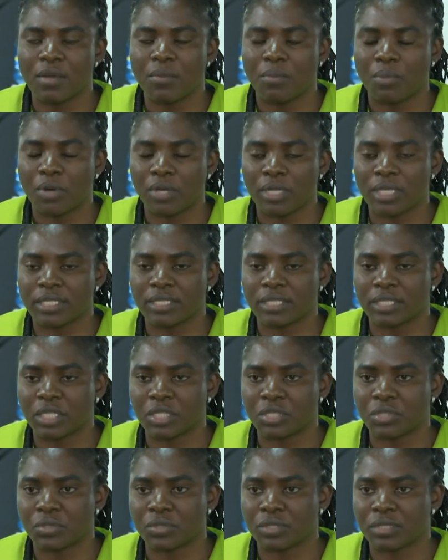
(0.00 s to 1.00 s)
polling
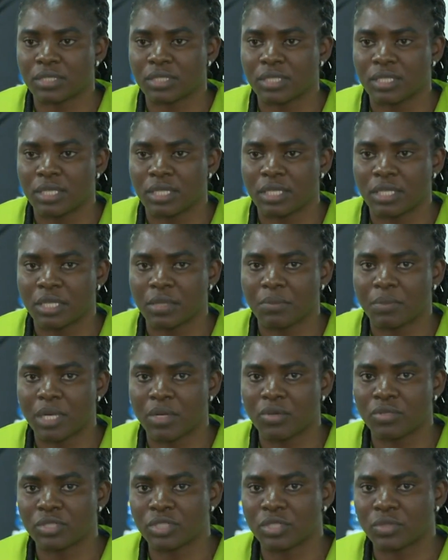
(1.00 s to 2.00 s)
stations in Kibra
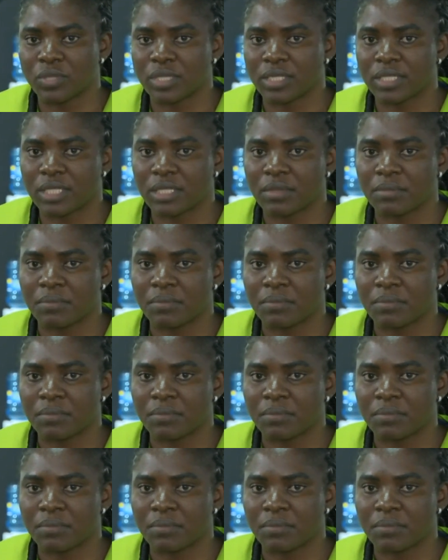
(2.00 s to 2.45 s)
constituency.